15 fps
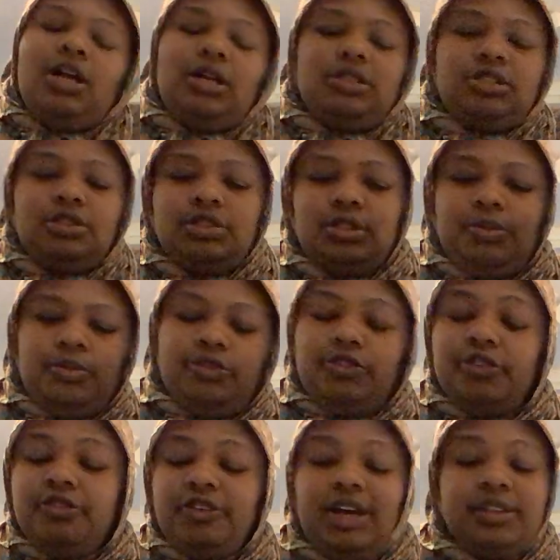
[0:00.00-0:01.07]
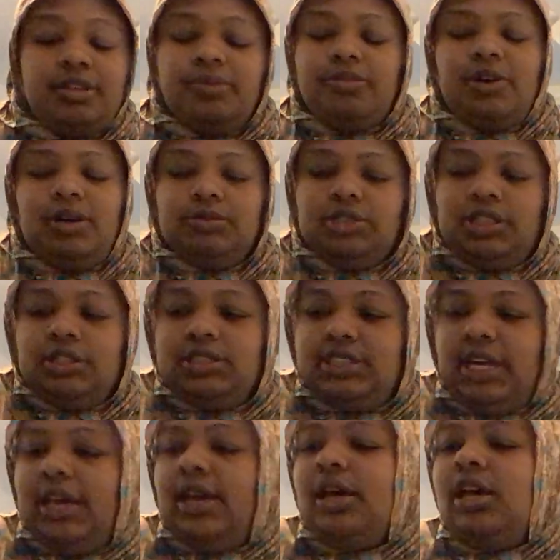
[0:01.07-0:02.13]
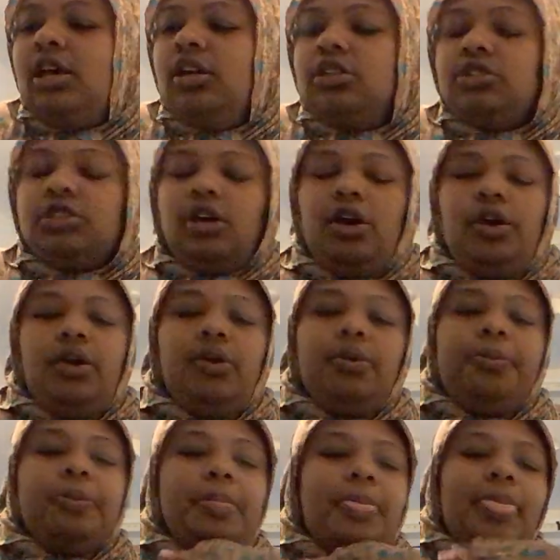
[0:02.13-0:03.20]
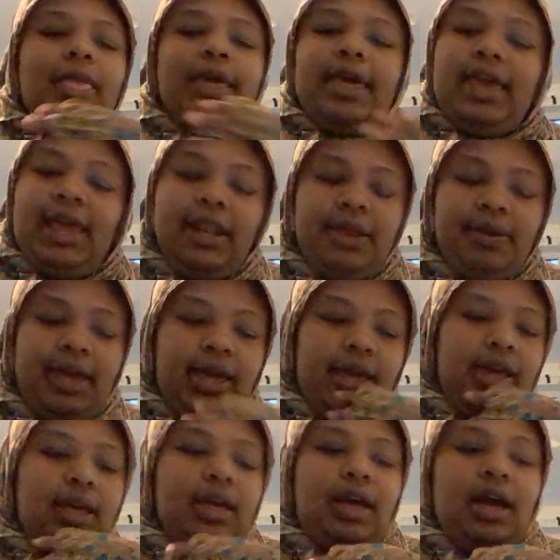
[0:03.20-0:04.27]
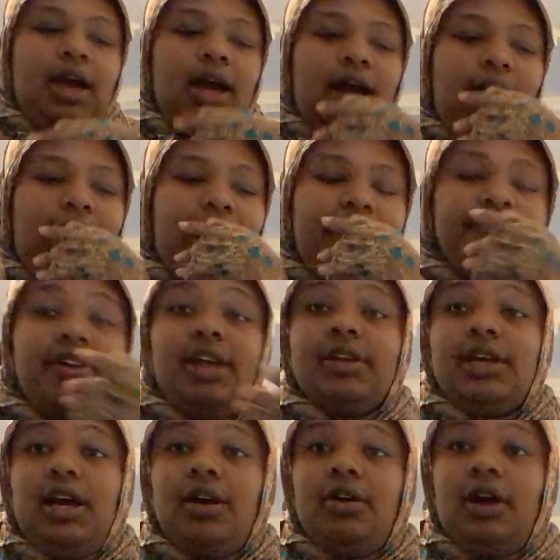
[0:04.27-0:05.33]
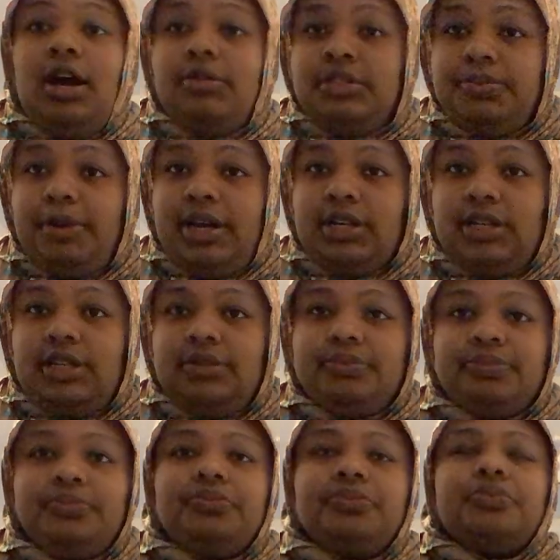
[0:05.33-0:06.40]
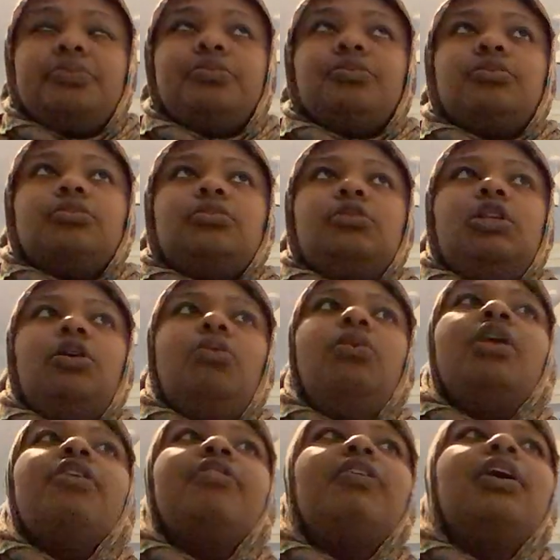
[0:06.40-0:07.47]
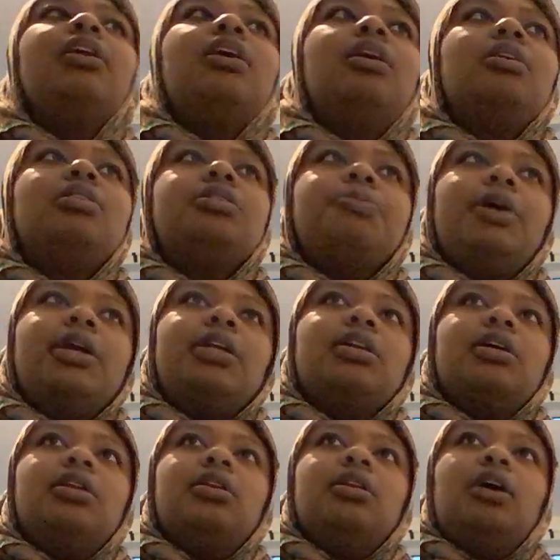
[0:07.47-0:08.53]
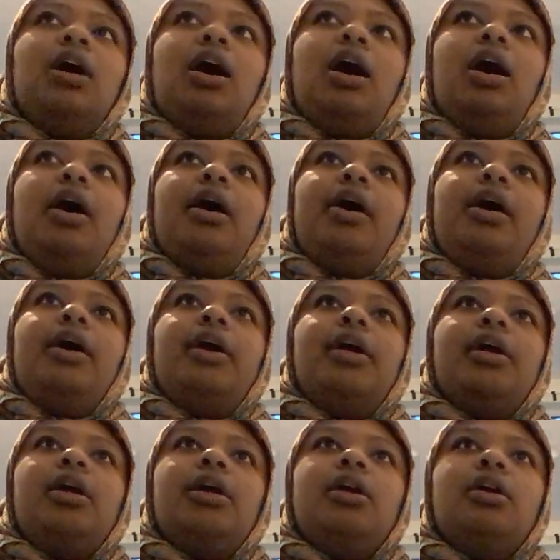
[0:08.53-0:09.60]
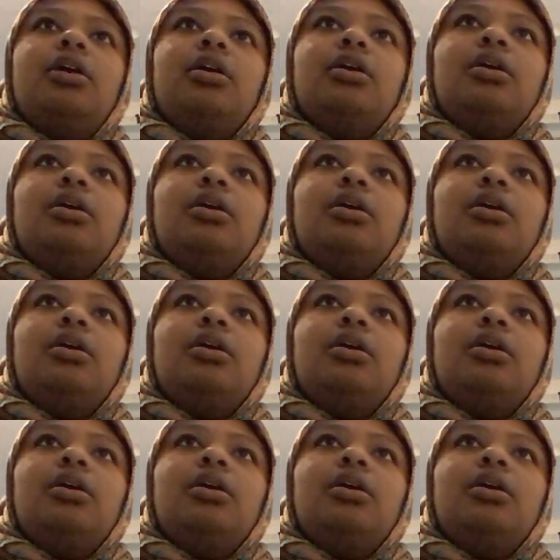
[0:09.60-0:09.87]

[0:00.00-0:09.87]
sure some of you fathom what I'm trying to say. So anyway, I found out I was pregnant. When I found out I was pregnant, I